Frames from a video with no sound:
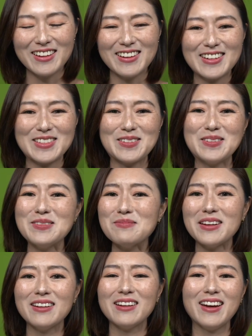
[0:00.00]
and as a
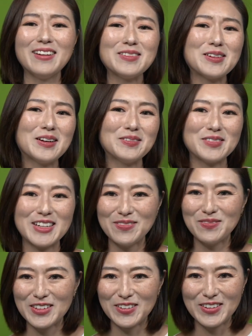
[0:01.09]
newbie, I had a tough time
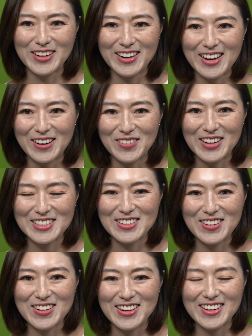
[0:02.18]
figuring out how to get
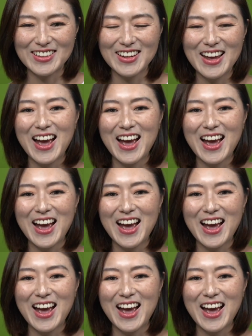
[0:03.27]
started.